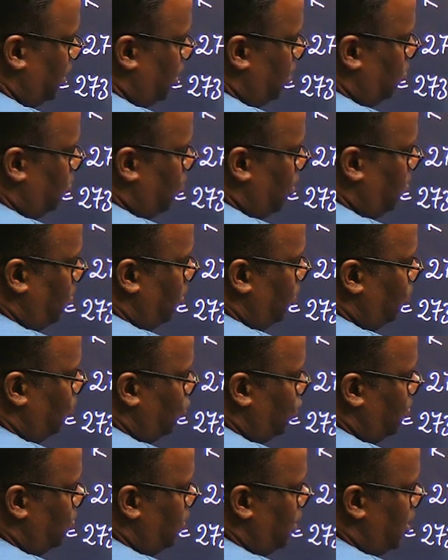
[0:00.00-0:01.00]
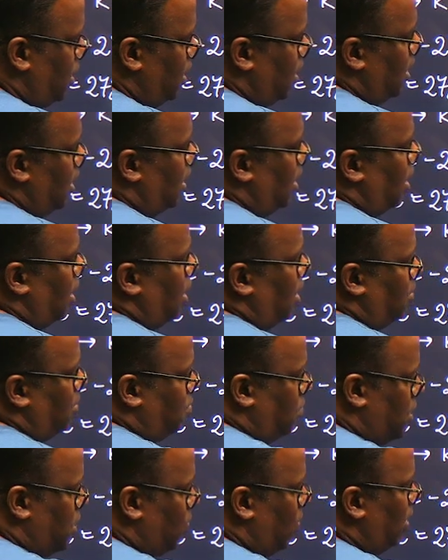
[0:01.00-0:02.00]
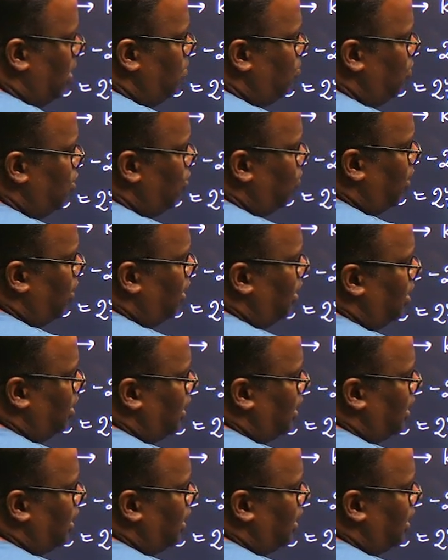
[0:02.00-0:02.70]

problem would be P1 V1,